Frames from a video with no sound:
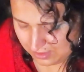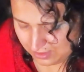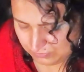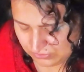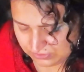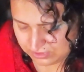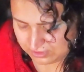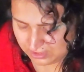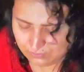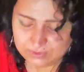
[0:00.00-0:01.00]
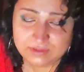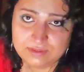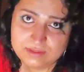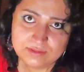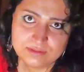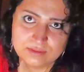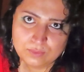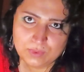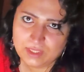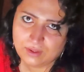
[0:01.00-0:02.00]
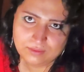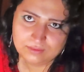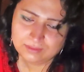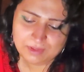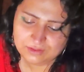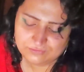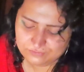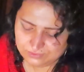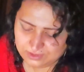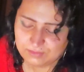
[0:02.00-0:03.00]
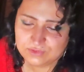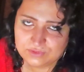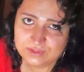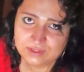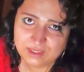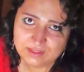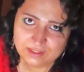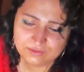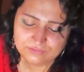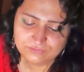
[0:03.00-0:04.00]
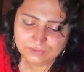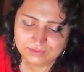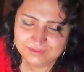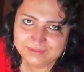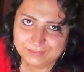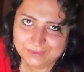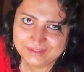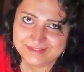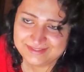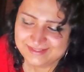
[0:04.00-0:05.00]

sure you can get one of these without the microphone. I'm sure you can get like the full ones